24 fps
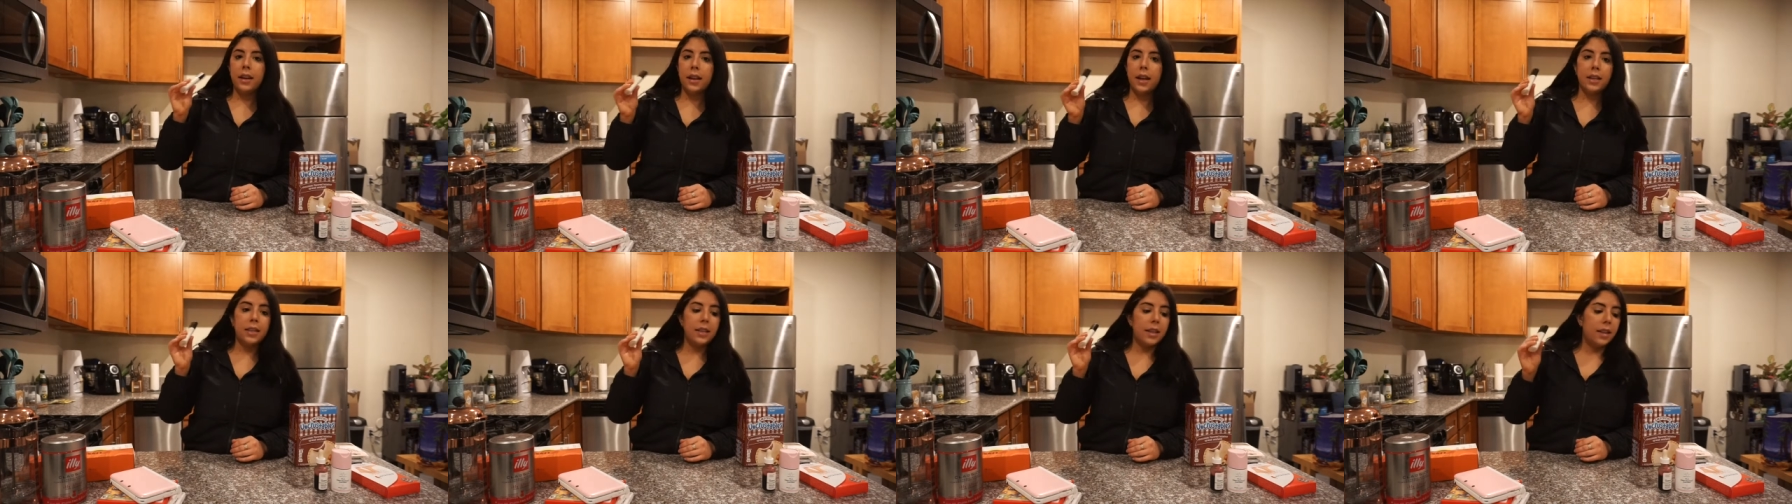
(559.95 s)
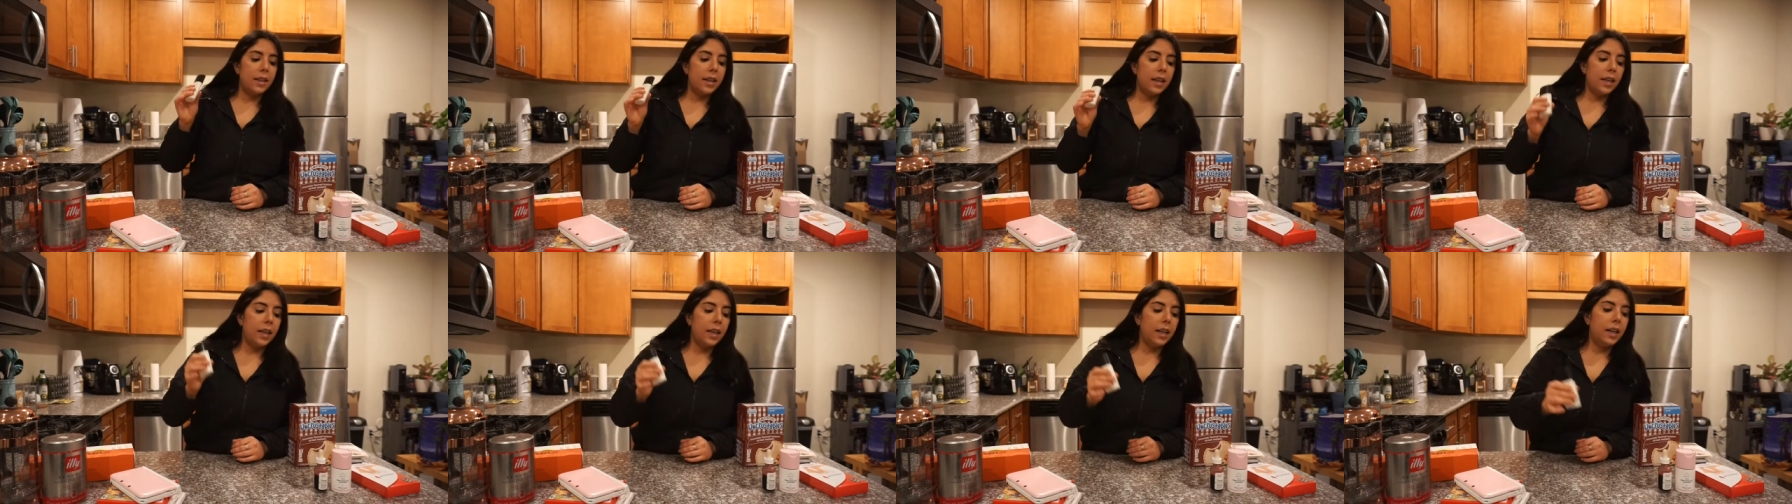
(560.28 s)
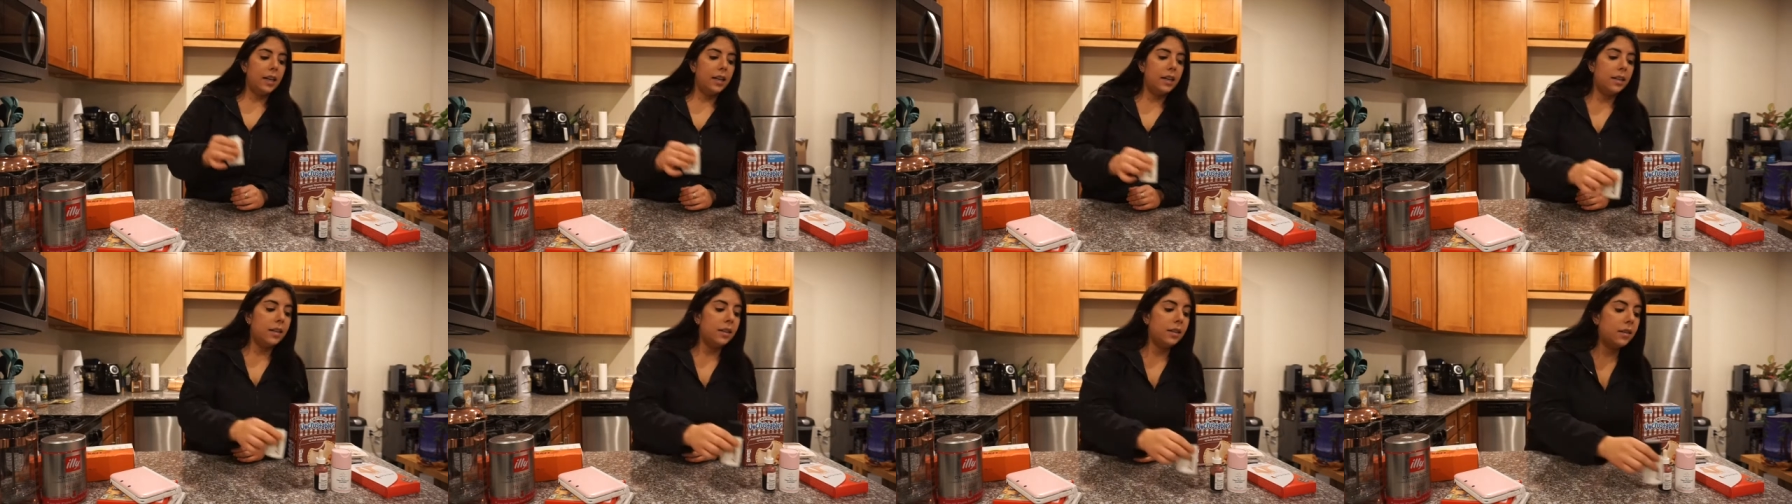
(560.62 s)
has said they
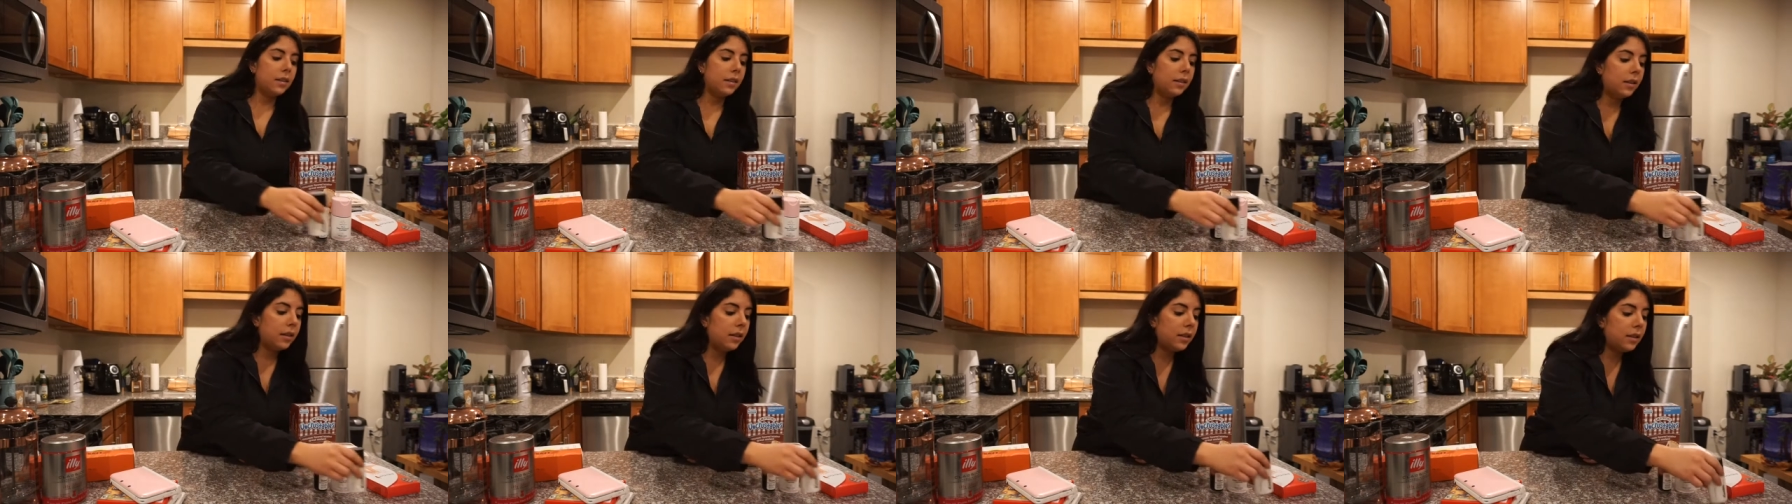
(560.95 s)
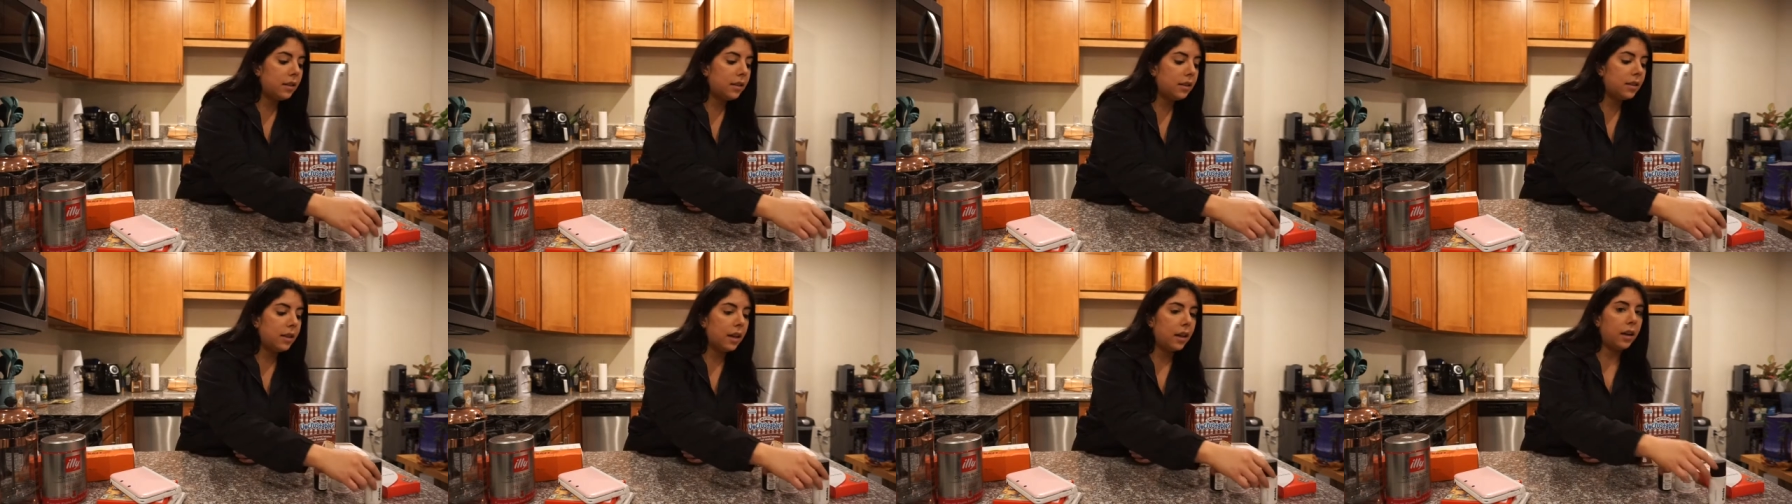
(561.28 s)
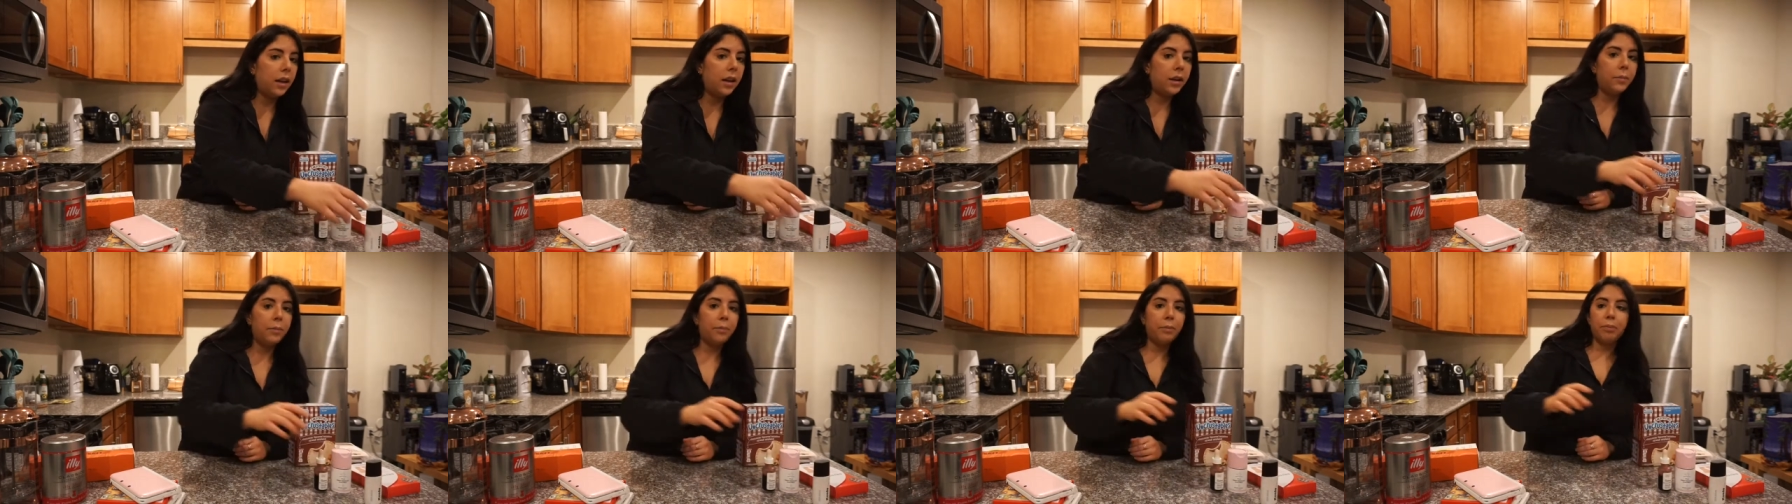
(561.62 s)
needed to, to
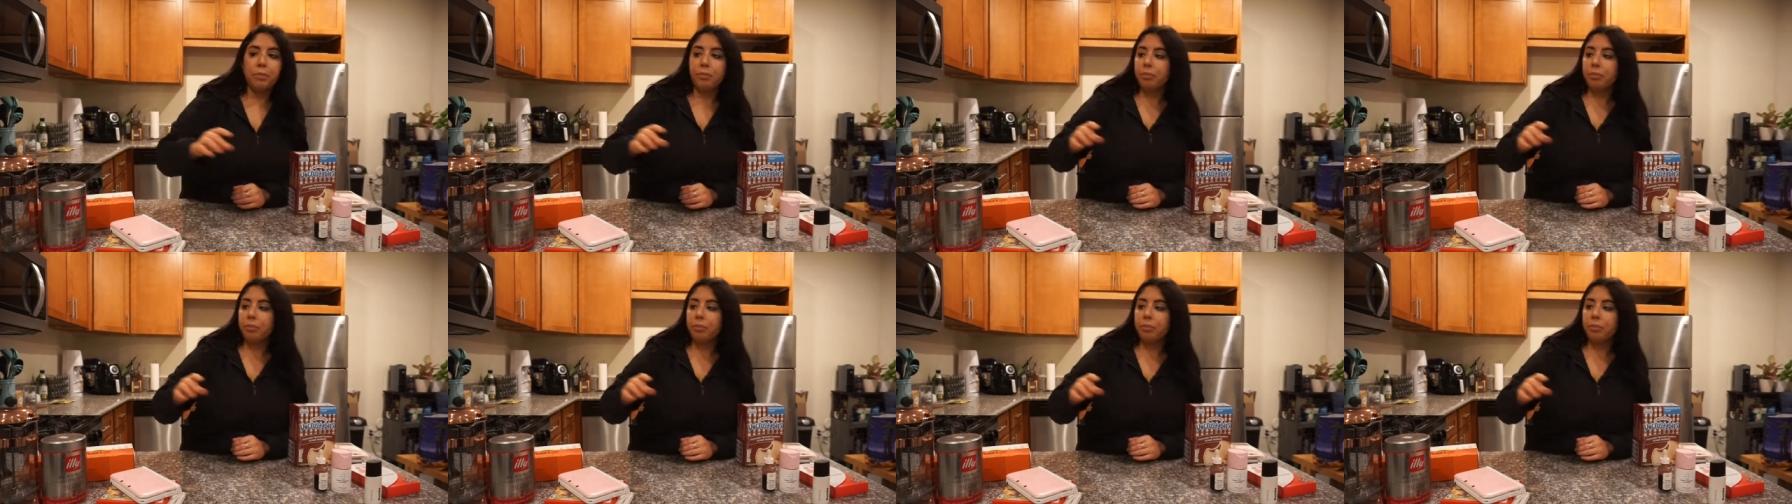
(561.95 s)
set it.